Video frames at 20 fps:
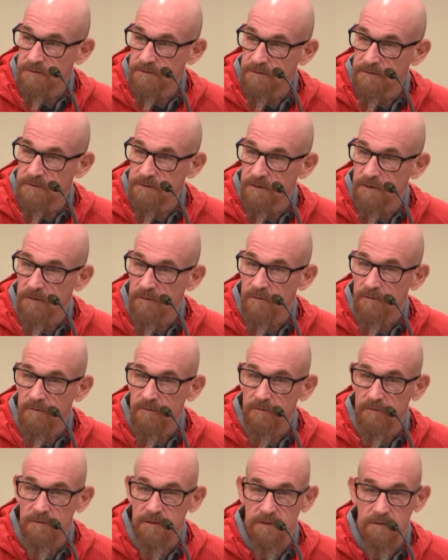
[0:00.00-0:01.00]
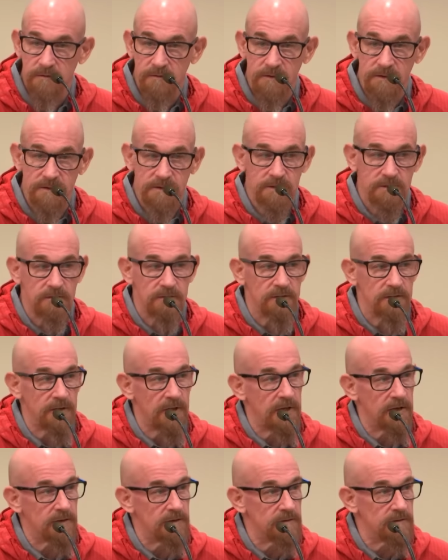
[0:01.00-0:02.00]
So we consider
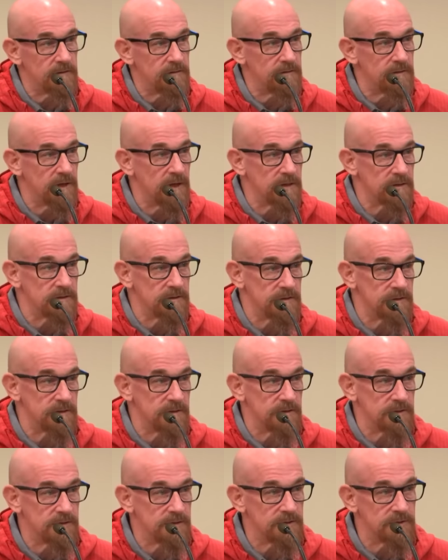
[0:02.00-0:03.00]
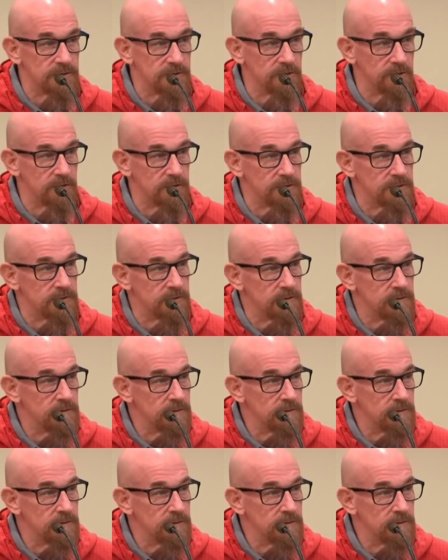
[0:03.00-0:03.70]
that a negligent discharge.